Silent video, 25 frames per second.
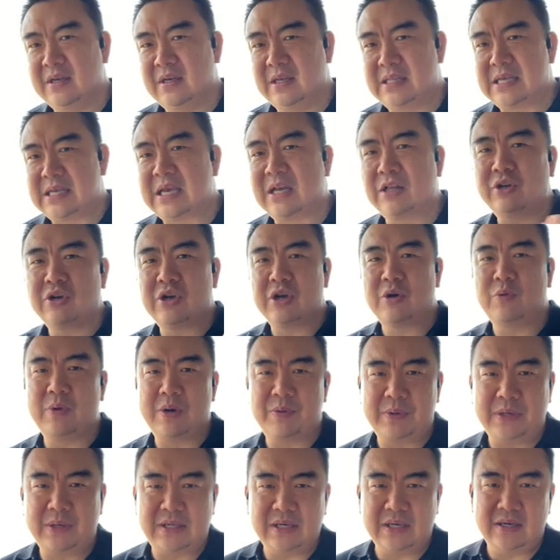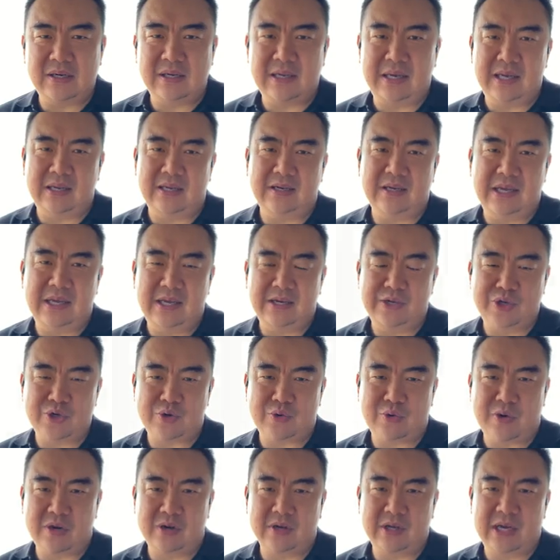Take a look at what we did in
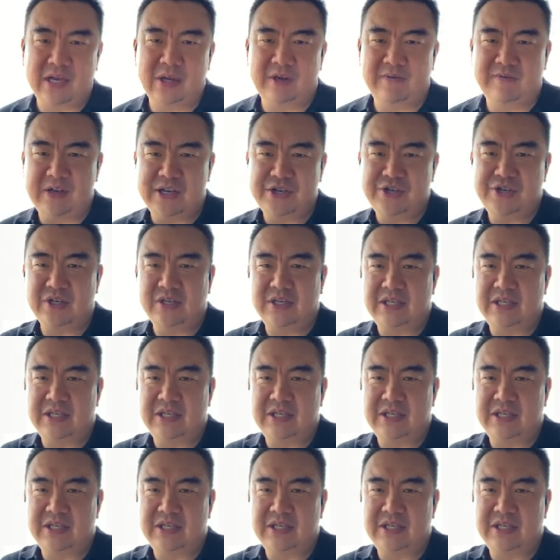Jurong Innovation